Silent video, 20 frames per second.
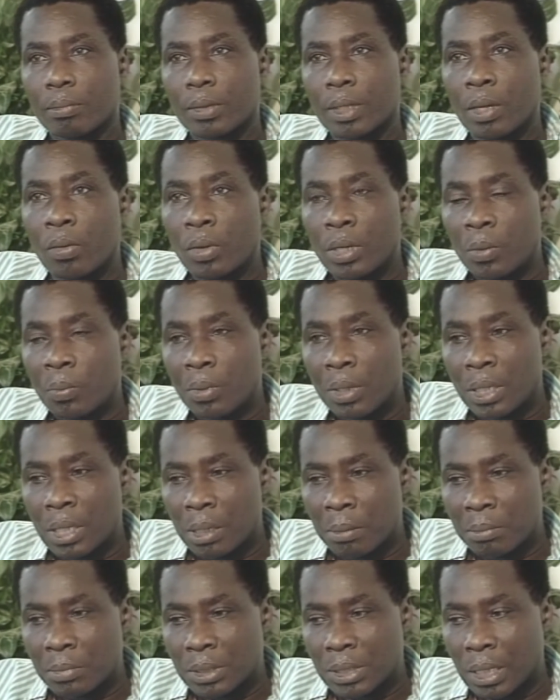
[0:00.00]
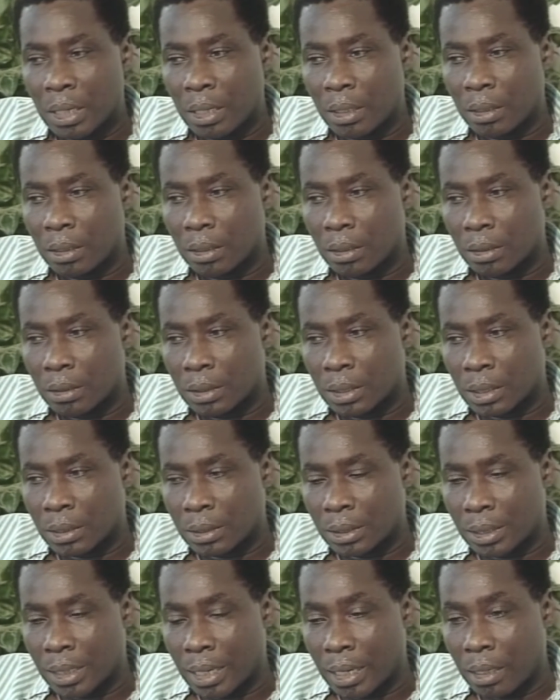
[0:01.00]
Eric Williams had
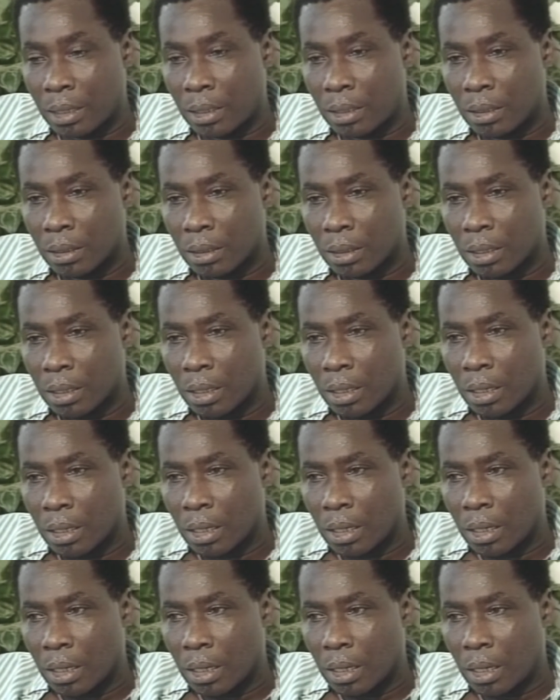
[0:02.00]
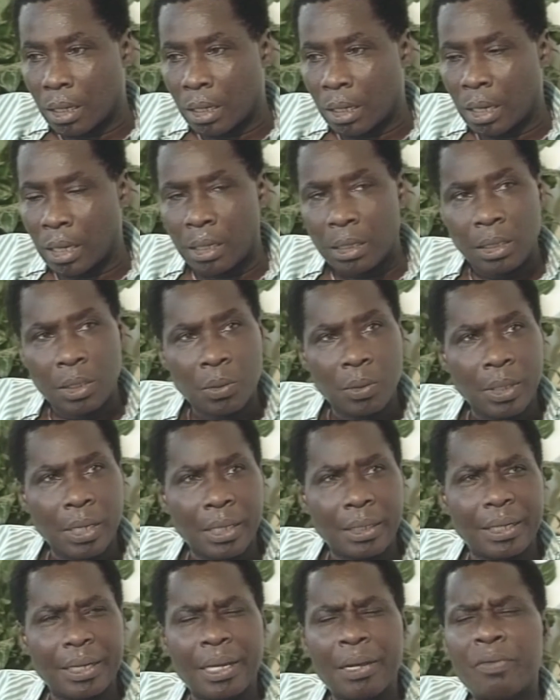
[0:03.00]
just died, and I knew
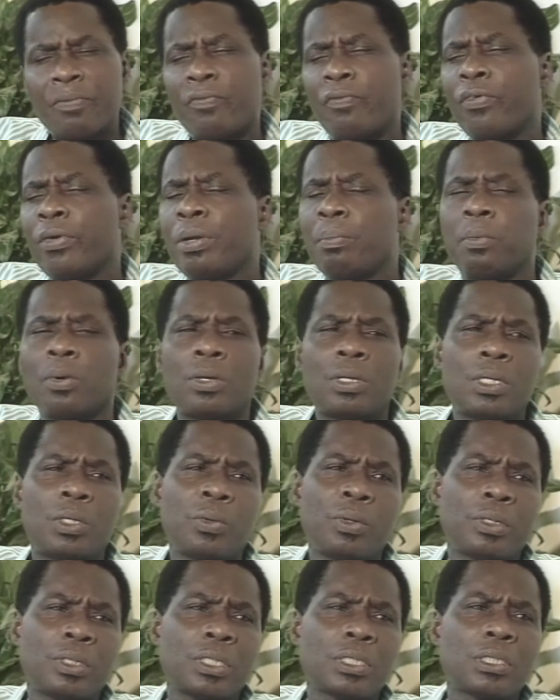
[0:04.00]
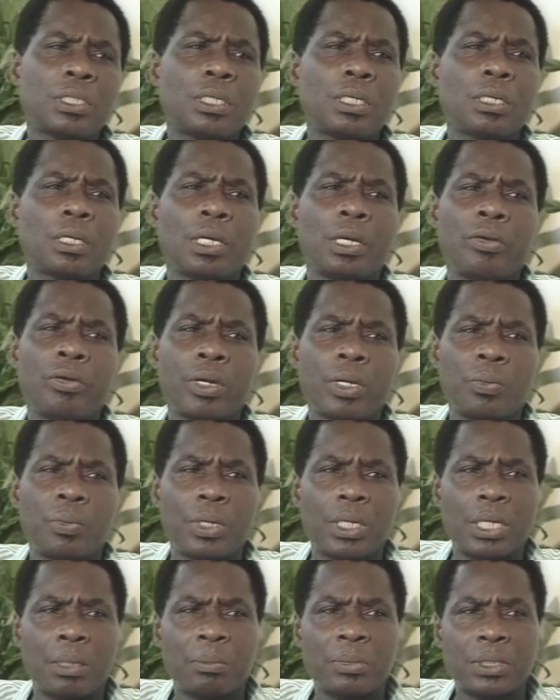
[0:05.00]
that everybody going to sing a Eric
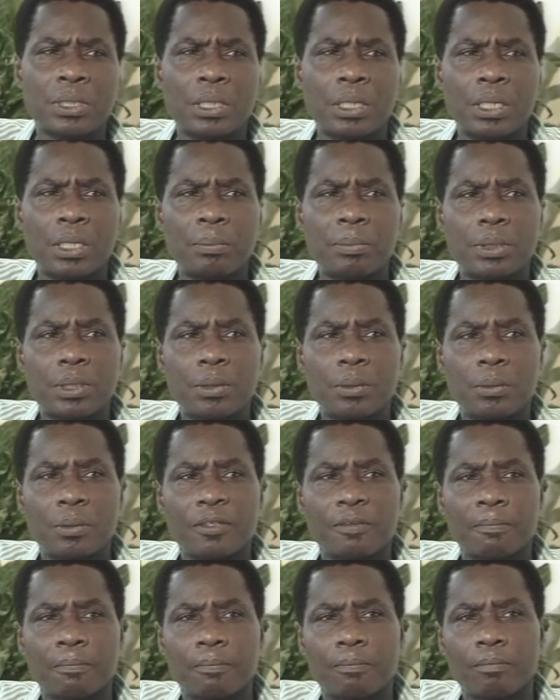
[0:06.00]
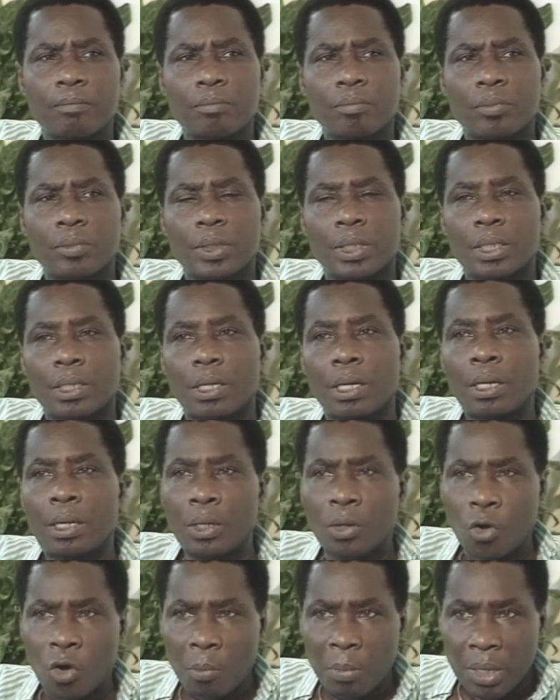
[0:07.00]
Williams calypso.
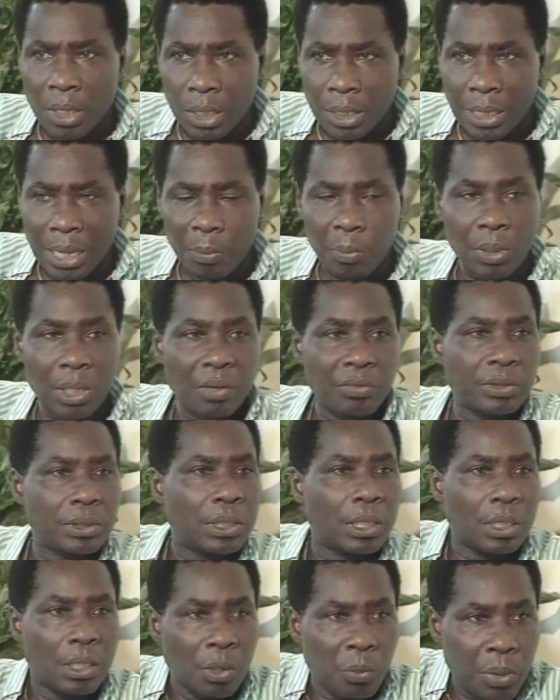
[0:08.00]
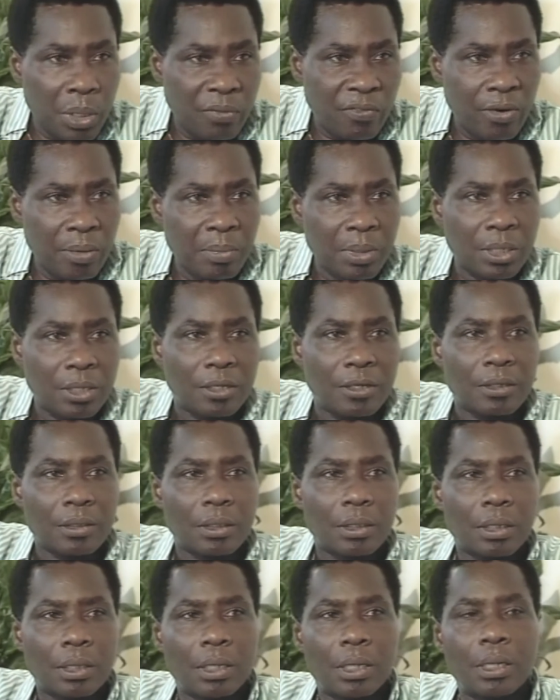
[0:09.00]
And normally I would have stayed away from it.
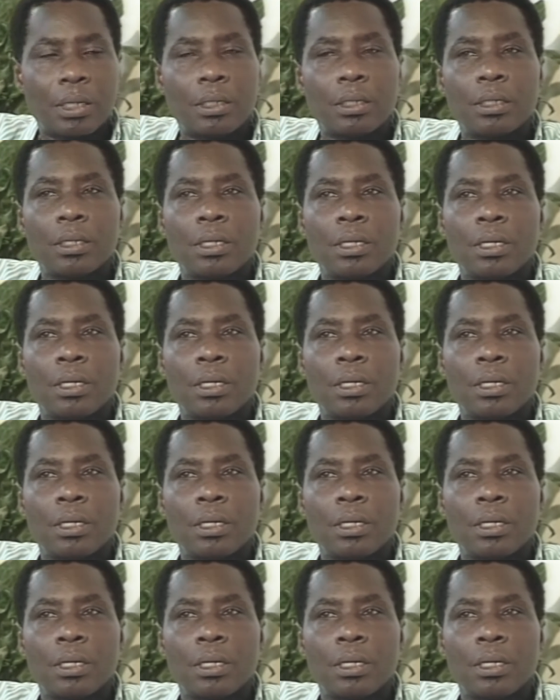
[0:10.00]
Right?